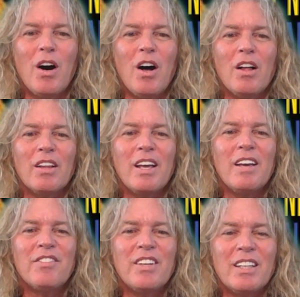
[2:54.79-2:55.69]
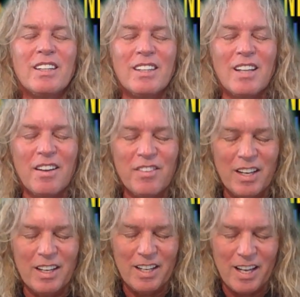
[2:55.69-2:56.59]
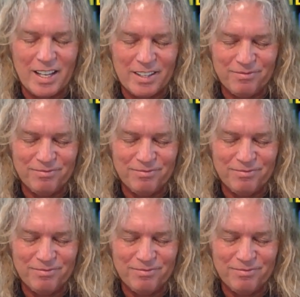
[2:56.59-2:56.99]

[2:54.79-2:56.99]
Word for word: all infinite love and light.